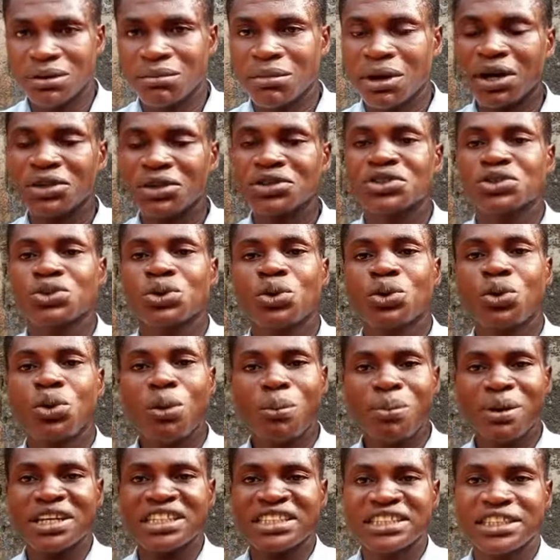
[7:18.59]
about. So
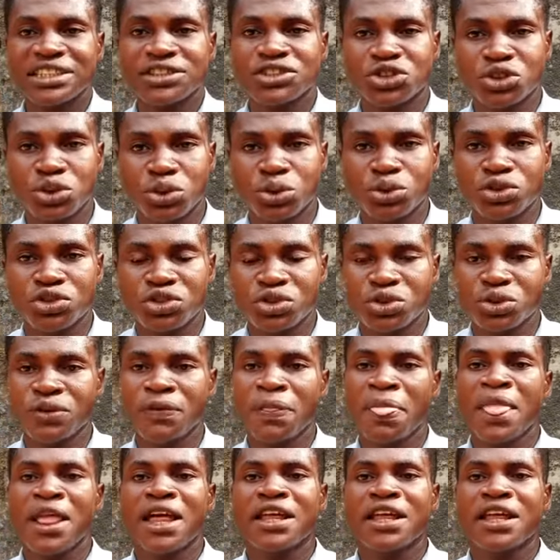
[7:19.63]
coupons is good too.